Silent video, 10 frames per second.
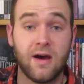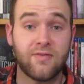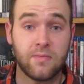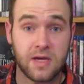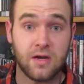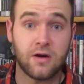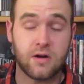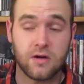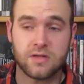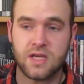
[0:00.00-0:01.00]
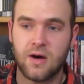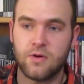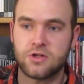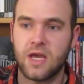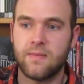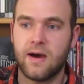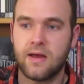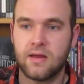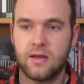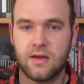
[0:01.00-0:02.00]
from Akira Kurosawa, which came
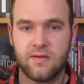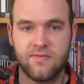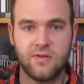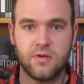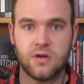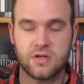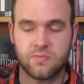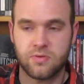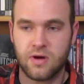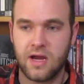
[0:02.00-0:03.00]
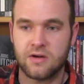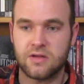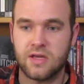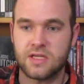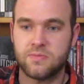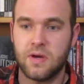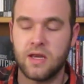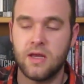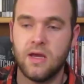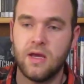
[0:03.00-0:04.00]
out a few years prior to this,
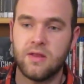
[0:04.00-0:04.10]
but